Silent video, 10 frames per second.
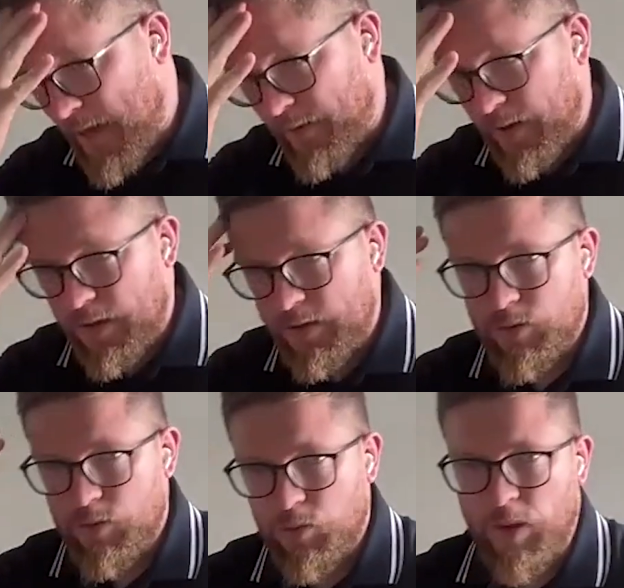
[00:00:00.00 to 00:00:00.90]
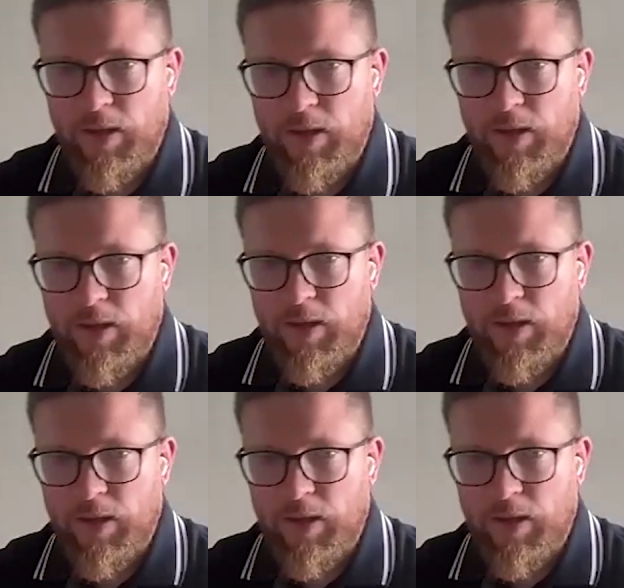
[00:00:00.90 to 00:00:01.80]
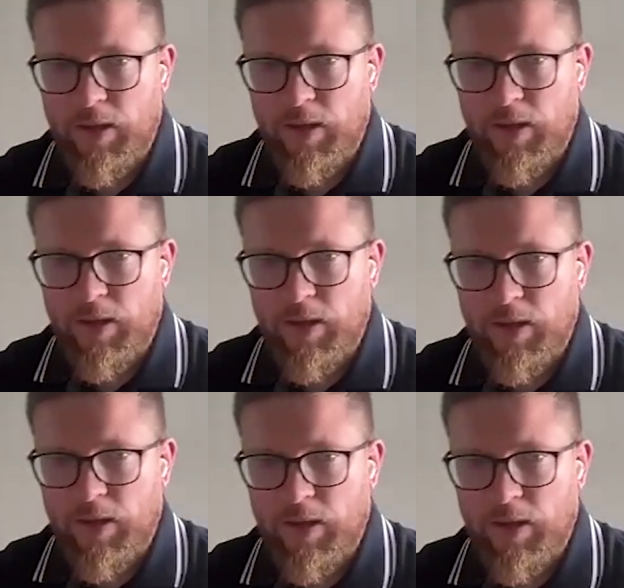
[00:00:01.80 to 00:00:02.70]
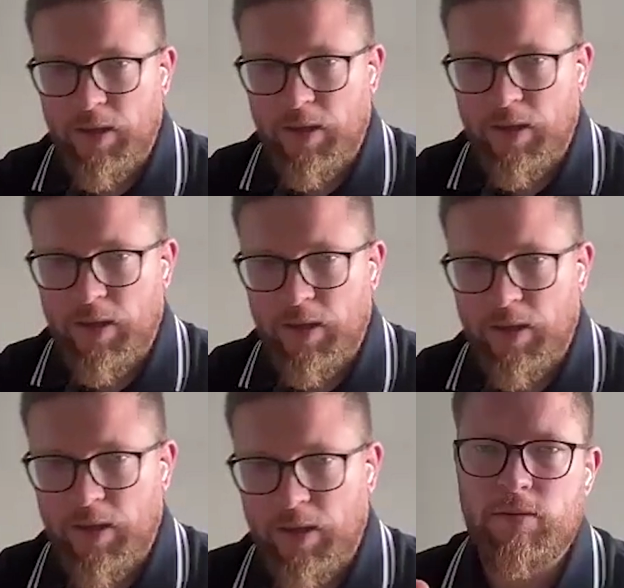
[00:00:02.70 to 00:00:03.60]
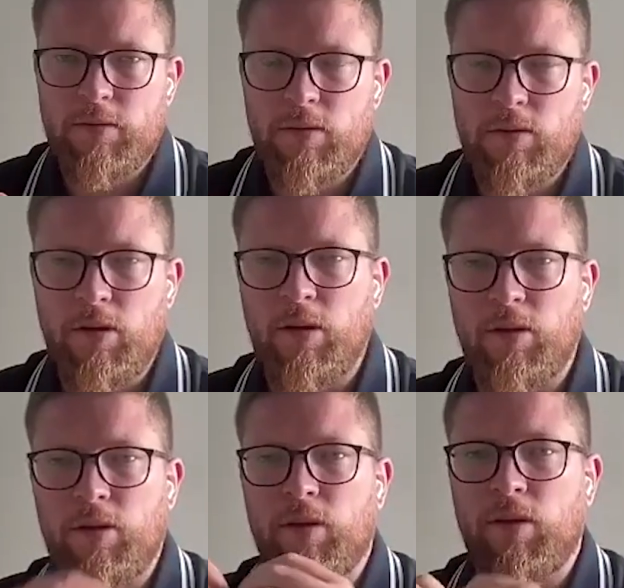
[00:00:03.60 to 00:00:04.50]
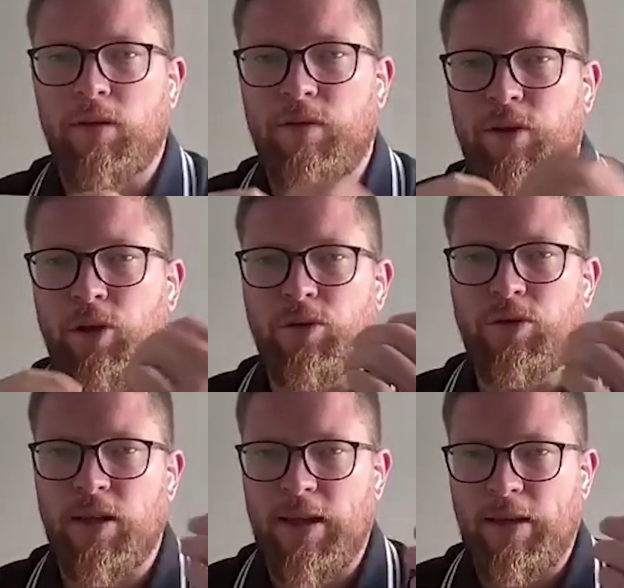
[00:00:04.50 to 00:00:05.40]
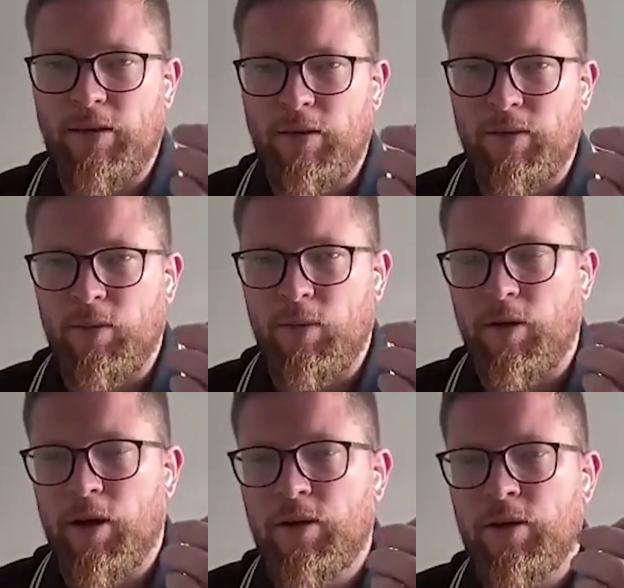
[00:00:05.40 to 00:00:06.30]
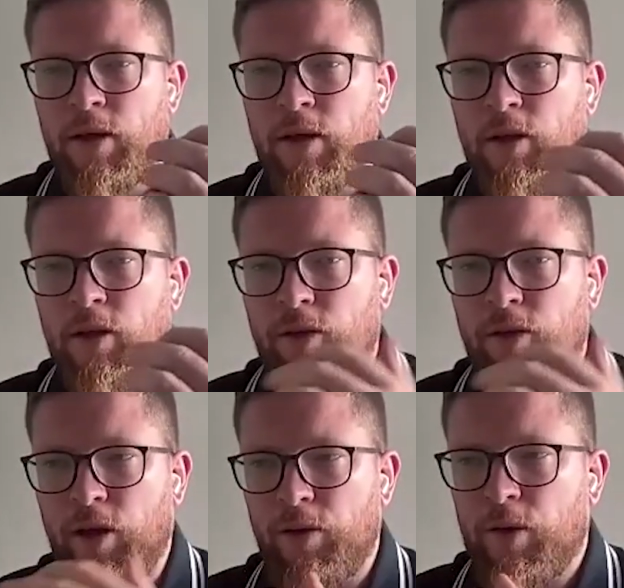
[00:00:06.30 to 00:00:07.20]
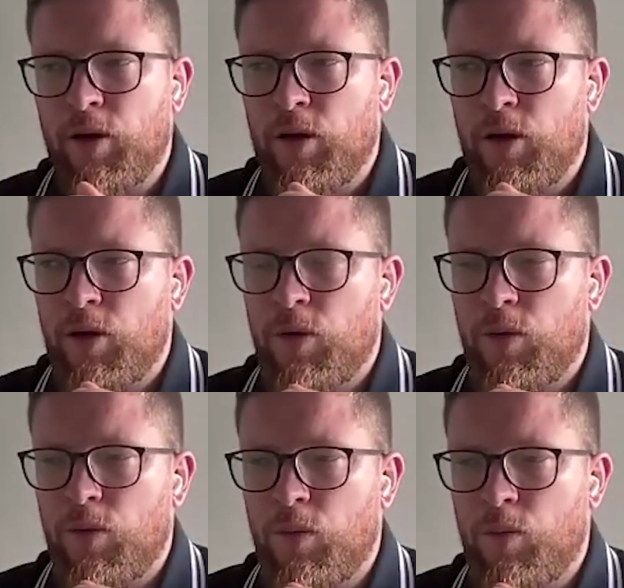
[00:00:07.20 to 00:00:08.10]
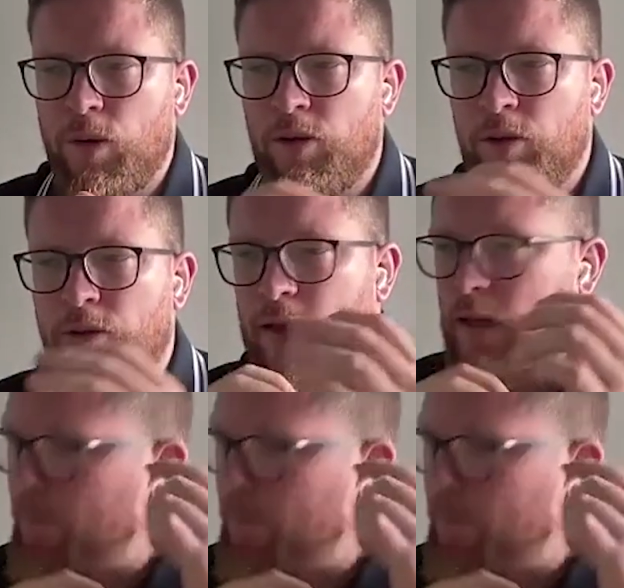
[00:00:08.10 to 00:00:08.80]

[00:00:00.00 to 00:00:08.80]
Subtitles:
together with creating the future leaders of tomorrow. So when you